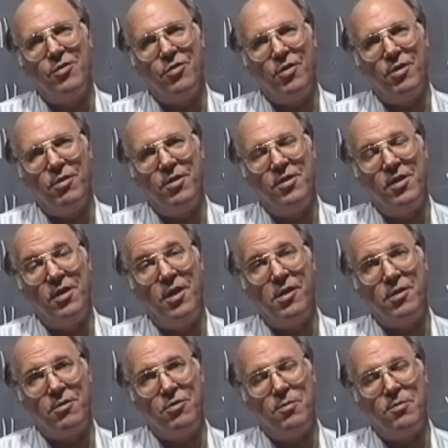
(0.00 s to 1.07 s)
So there was
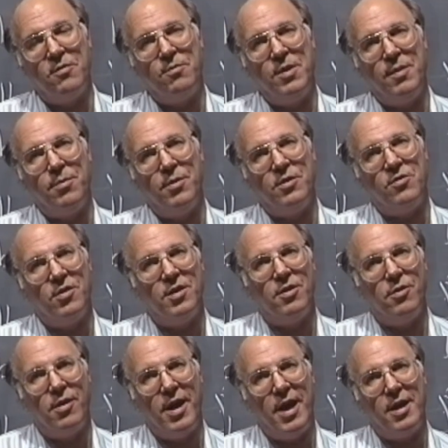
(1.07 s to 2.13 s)
another group of people that said
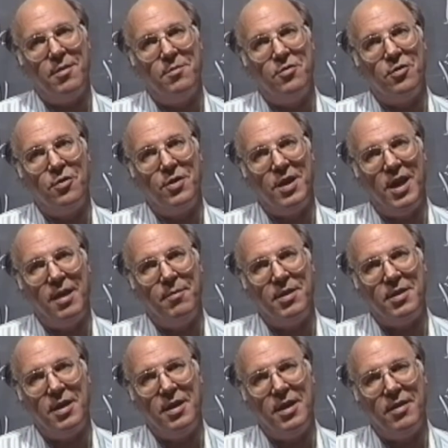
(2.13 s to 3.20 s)
there were atoms, okay,
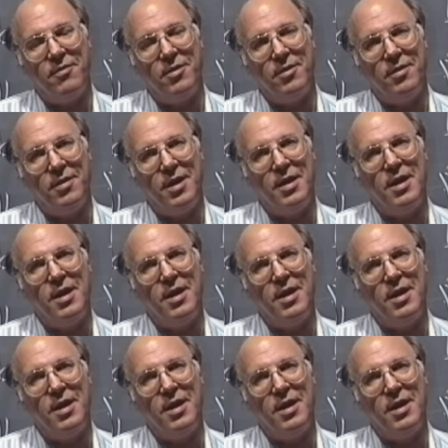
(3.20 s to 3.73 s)
but they never